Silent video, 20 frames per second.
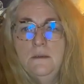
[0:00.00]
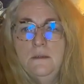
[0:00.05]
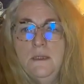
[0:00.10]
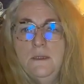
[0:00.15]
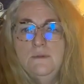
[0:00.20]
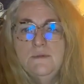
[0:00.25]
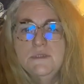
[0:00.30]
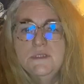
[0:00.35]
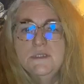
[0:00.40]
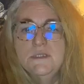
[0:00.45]

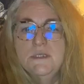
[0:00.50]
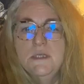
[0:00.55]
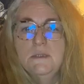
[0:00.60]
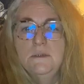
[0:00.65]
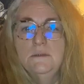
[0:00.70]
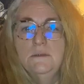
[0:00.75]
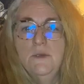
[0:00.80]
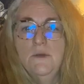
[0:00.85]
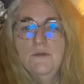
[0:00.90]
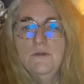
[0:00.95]
He was
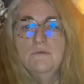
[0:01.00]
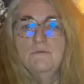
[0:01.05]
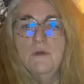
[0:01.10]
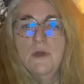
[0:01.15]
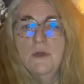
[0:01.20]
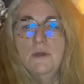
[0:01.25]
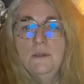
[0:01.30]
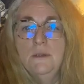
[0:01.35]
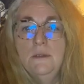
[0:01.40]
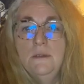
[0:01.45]
still on the
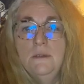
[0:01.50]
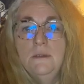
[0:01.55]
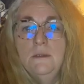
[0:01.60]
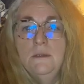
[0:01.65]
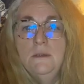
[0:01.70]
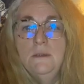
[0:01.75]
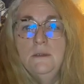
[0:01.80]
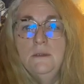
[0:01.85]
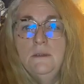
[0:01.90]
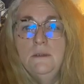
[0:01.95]
run,
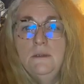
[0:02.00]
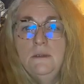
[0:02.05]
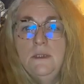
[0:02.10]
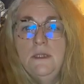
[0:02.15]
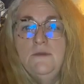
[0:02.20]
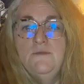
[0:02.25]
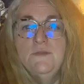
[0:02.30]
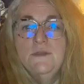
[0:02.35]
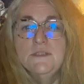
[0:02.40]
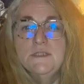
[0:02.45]

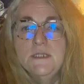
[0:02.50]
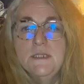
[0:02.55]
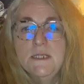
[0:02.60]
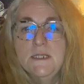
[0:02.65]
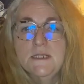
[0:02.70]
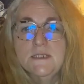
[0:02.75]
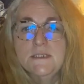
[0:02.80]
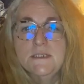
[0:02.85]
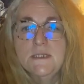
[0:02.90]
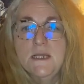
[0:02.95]
even to the
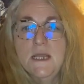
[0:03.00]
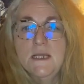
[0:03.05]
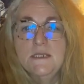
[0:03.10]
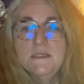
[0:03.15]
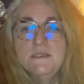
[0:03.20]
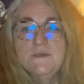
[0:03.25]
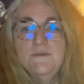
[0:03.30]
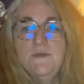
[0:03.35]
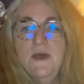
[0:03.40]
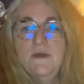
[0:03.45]

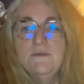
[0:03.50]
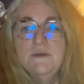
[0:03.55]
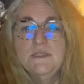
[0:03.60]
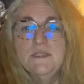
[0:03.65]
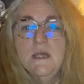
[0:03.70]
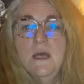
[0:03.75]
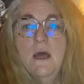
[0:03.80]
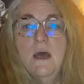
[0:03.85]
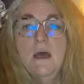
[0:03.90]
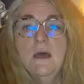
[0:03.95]
extent of having
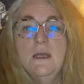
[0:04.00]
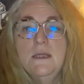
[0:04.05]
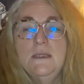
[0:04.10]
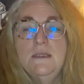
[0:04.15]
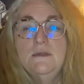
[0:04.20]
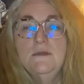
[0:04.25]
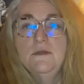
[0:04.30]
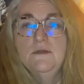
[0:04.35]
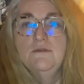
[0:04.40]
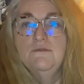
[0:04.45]
to
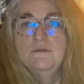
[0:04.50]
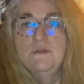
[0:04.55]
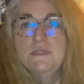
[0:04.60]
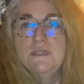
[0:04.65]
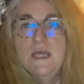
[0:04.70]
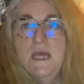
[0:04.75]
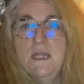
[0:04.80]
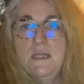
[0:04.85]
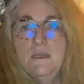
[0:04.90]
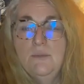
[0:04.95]
hide under a
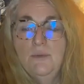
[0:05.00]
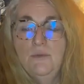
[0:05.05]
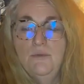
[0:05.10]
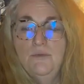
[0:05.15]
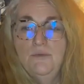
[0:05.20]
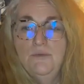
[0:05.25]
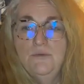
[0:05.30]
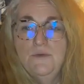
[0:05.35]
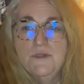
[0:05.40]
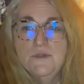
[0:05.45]

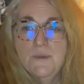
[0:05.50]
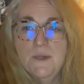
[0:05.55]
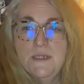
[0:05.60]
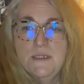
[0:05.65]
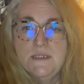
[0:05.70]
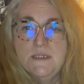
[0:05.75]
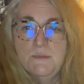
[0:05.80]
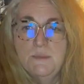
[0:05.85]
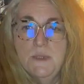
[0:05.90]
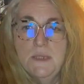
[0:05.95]
table for
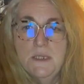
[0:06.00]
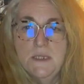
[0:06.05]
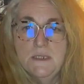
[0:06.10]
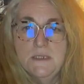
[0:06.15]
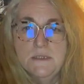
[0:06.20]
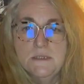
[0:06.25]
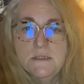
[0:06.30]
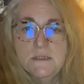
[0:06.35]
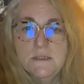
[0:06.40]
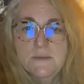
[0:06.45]
20
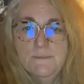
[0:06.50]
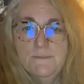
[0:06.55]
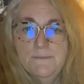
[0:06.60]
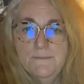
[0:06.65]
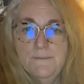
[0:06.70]
minutes.